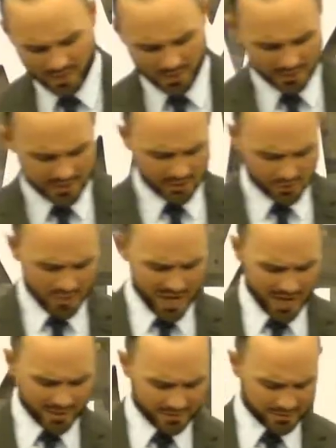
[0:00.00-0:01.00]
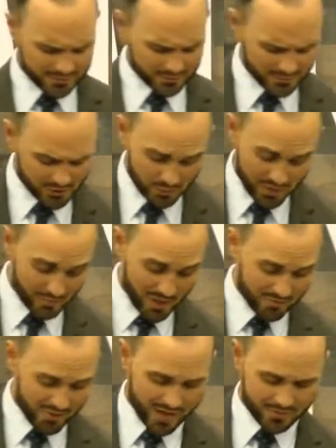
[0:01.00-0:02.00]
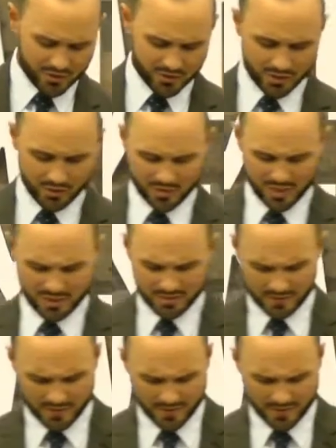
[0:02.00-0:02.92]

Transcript: a couple years back, it's been about 5 years ago now,